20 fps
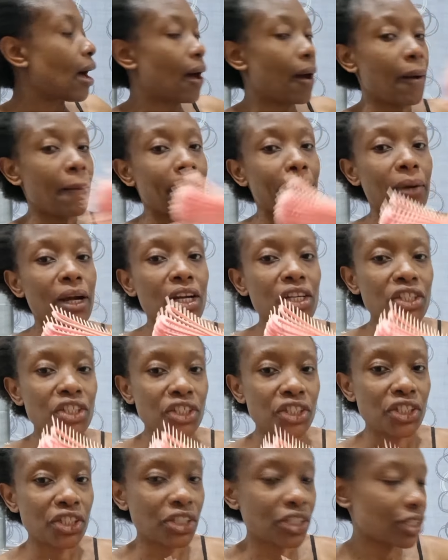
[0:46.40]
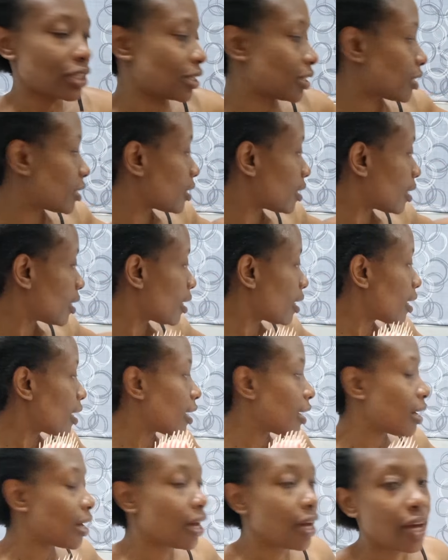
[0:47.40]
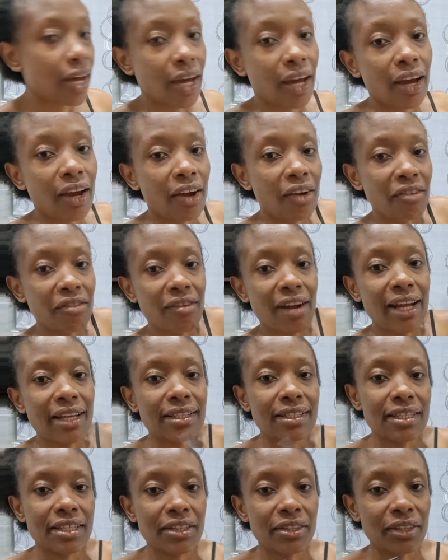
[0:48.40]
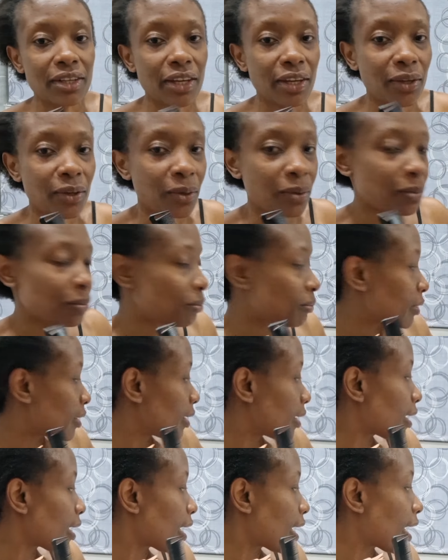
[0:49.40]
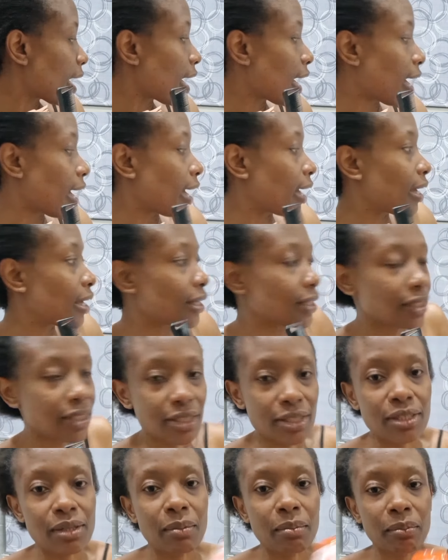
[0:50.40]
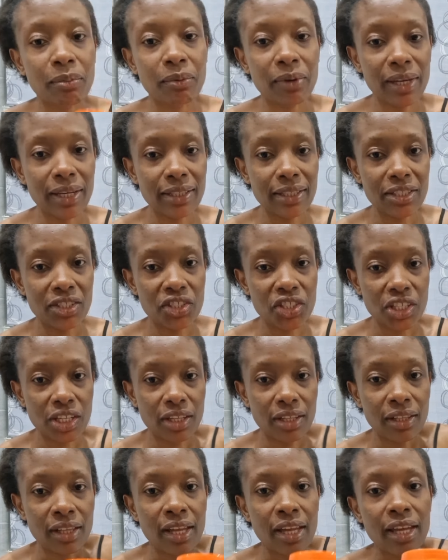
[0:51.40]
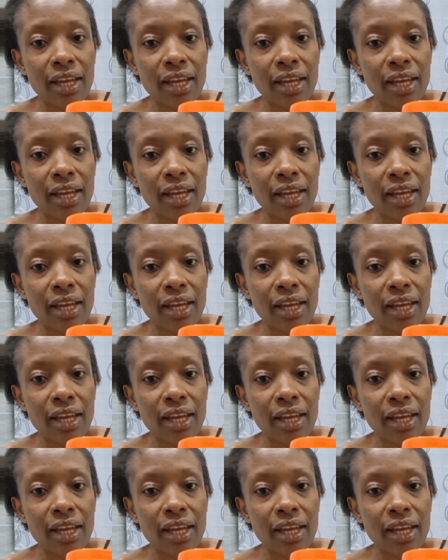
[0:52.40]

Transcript: a brush, a rat tail comb, and some braiding gel.